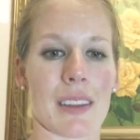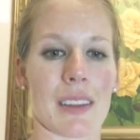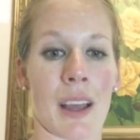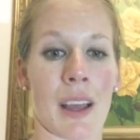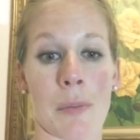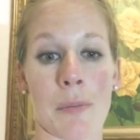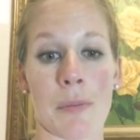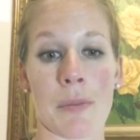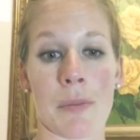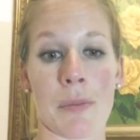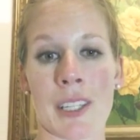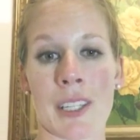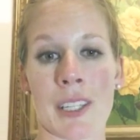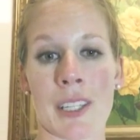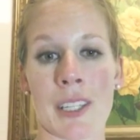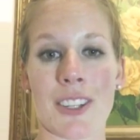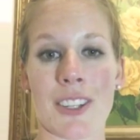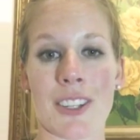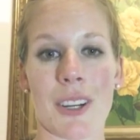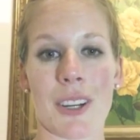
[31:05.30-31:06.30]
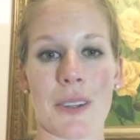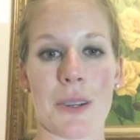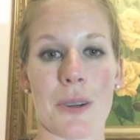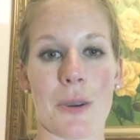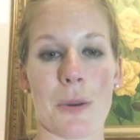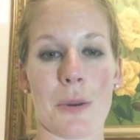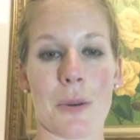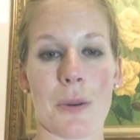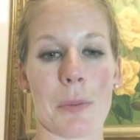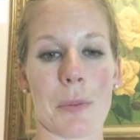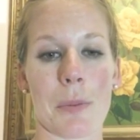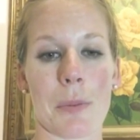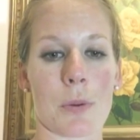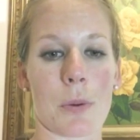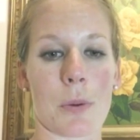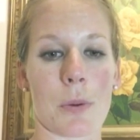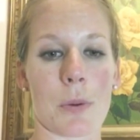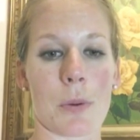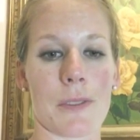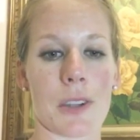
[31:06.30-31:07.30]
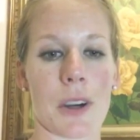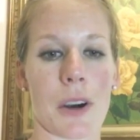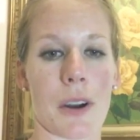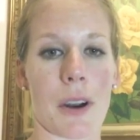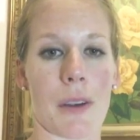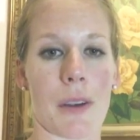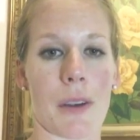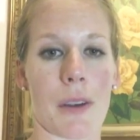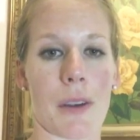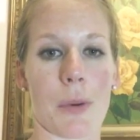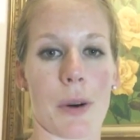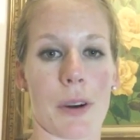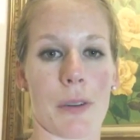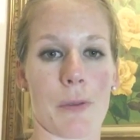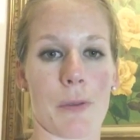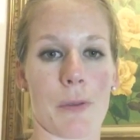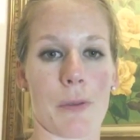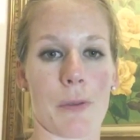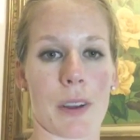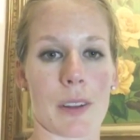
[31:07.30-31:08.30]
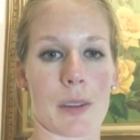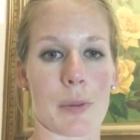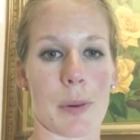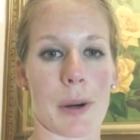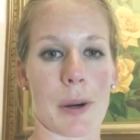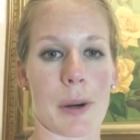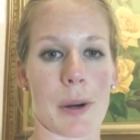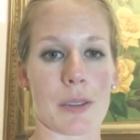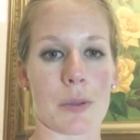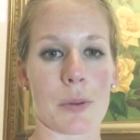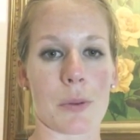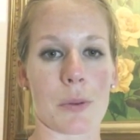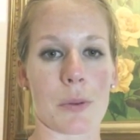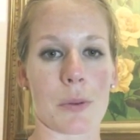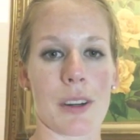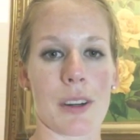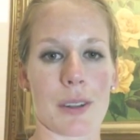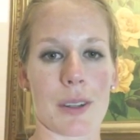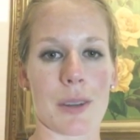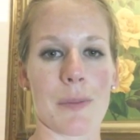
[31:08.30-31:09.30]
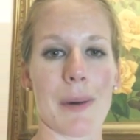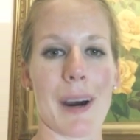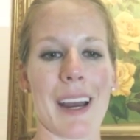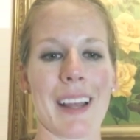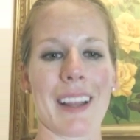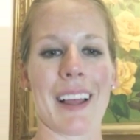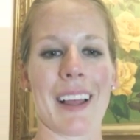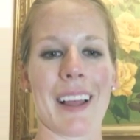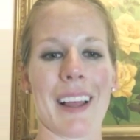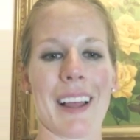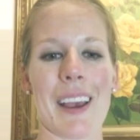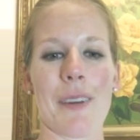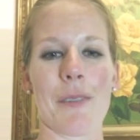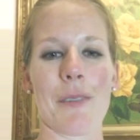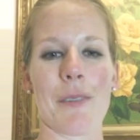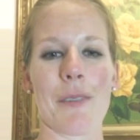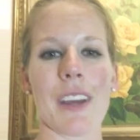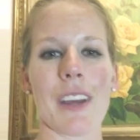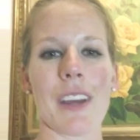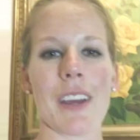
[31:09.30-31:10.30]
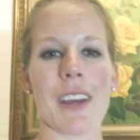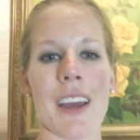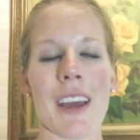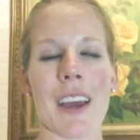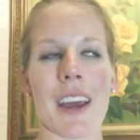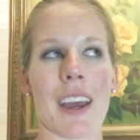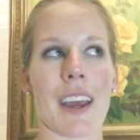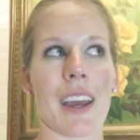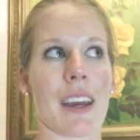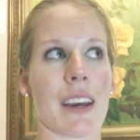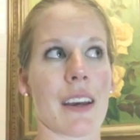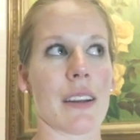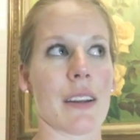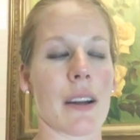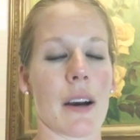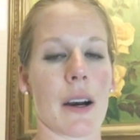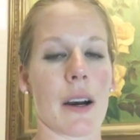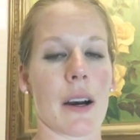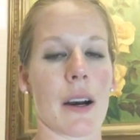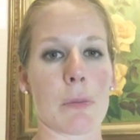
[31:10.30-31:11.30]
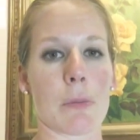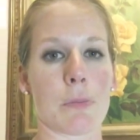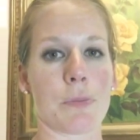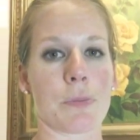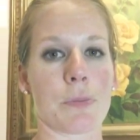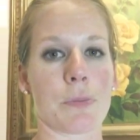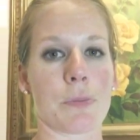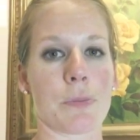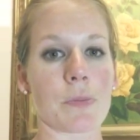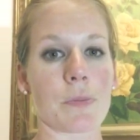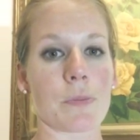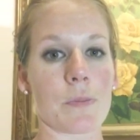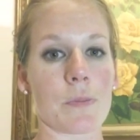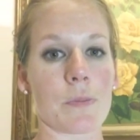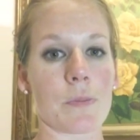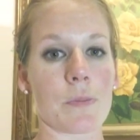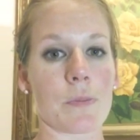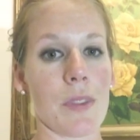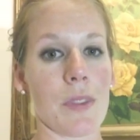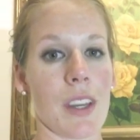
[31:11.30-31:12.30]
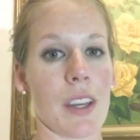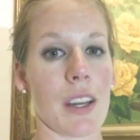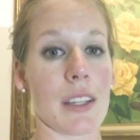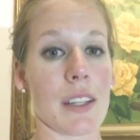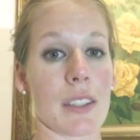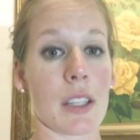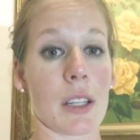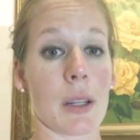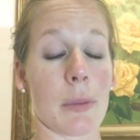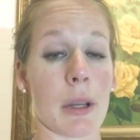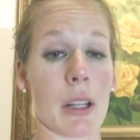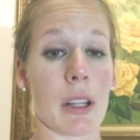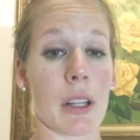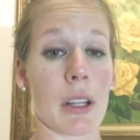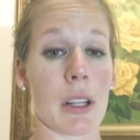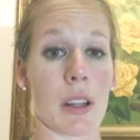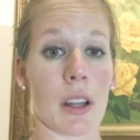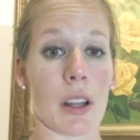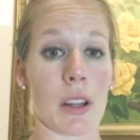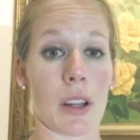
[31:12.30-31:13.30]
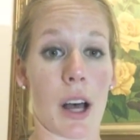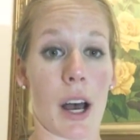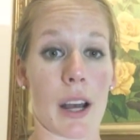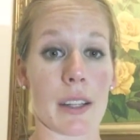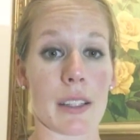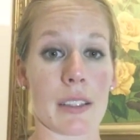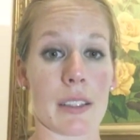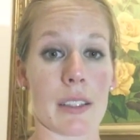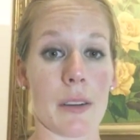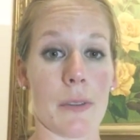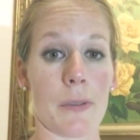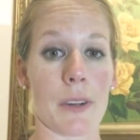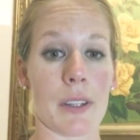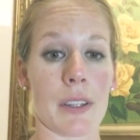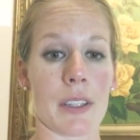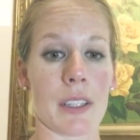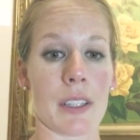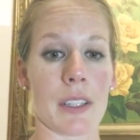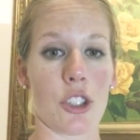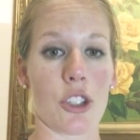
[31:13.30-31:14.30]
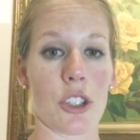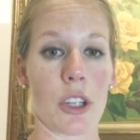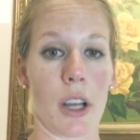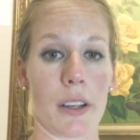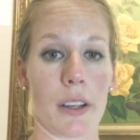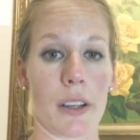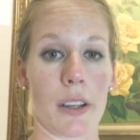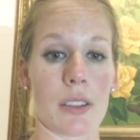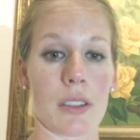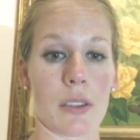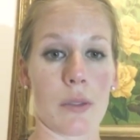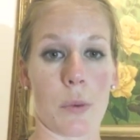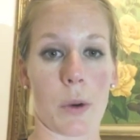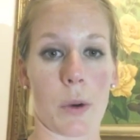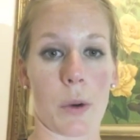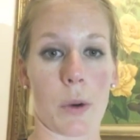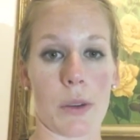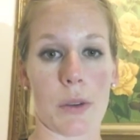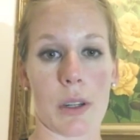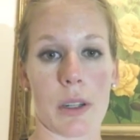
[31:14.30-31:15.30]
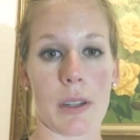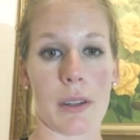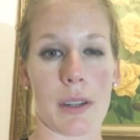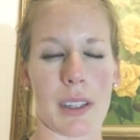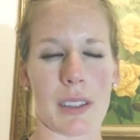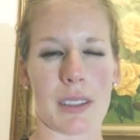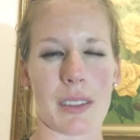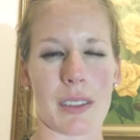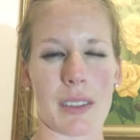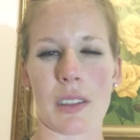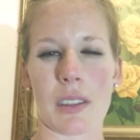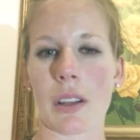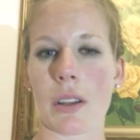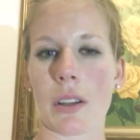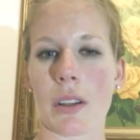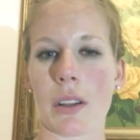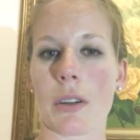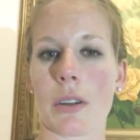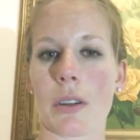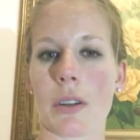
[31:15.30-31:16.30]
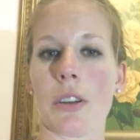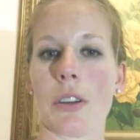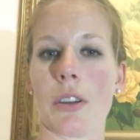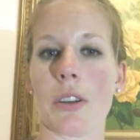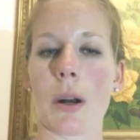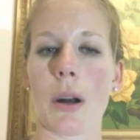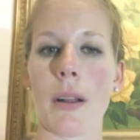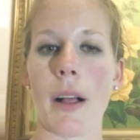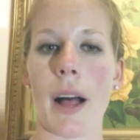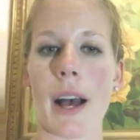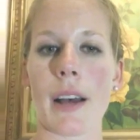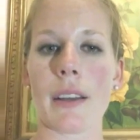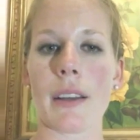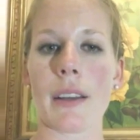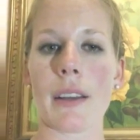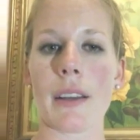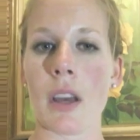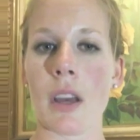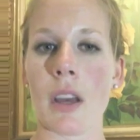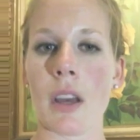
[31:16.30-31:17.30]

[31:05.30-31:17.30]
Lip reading: I'm teaching you pretty much what I've taught everyone for like the past 20 years of my life. And it's going to be a lot different than just what you would necessarily learn in yoga class,